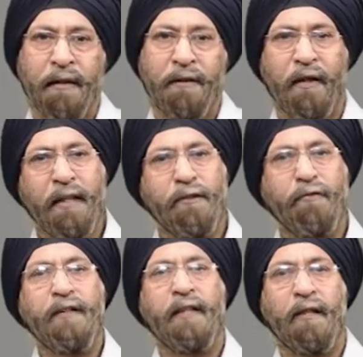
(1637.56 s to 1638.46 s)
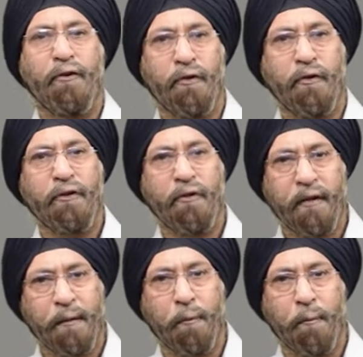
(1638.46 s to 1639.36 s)
Drugs with
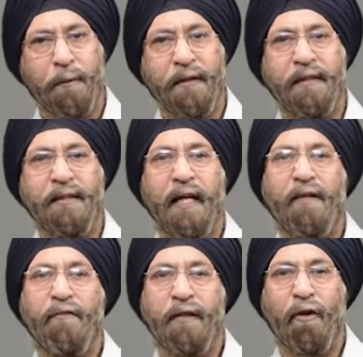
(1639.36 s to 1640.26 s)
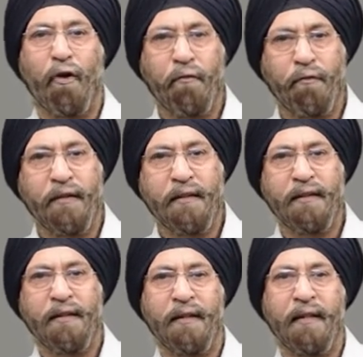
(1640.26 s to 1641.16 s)
hallucinogenic properties have an
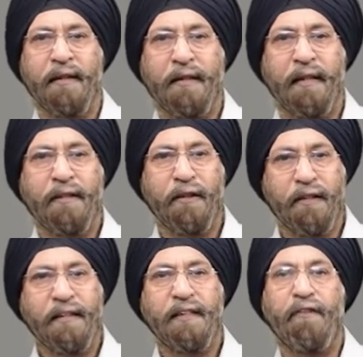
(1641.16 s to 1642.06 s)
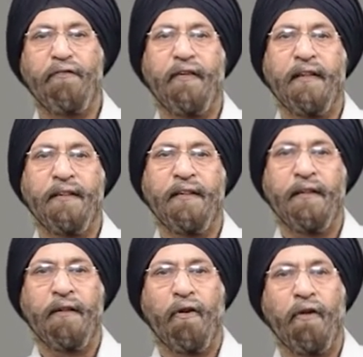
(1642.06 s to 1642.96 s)
obvious deleterious effect
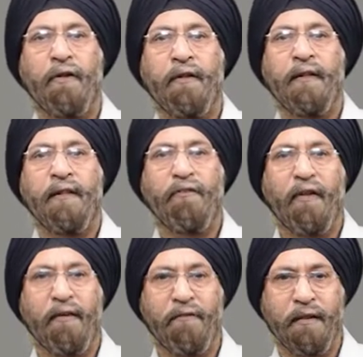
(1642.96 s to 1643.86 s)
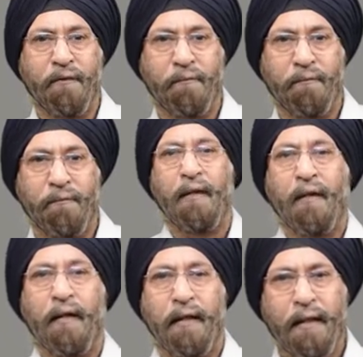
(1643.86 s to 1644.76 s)
on driving.
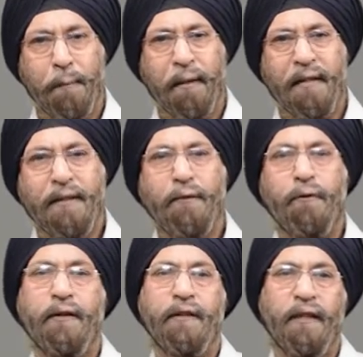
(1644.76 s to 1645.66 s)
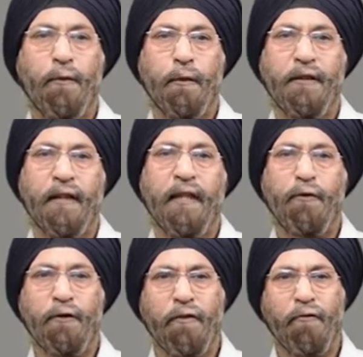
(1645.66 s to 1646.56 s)
Inability to distinguish
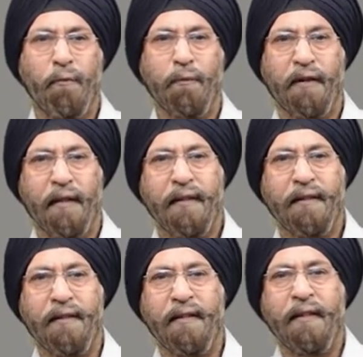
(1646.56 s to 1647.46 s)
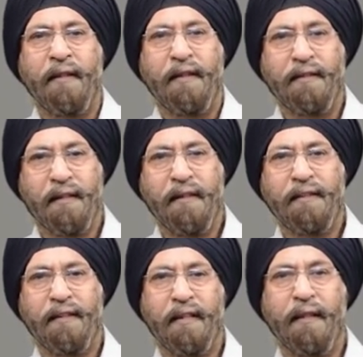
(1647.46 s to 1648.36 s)
illusion from reality
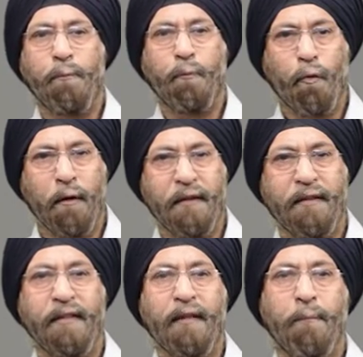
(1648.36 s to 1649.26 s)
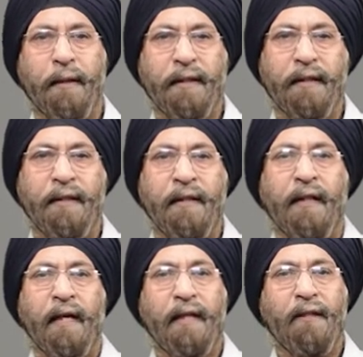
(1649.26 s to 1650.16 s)
results in poor decision making
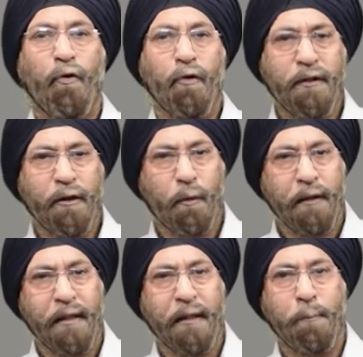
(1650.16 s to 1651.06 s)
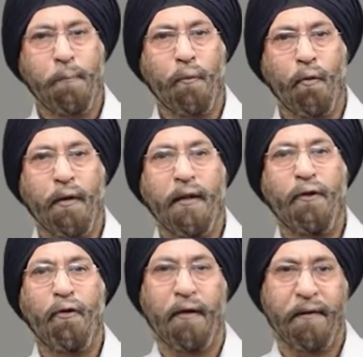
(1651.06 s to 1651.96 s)
and consequently poorer
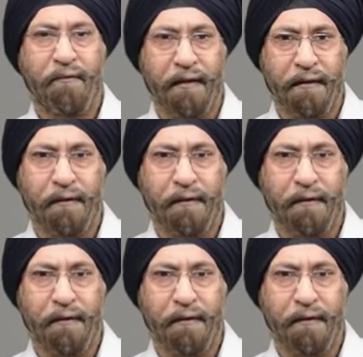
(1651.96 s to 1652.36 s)
driving.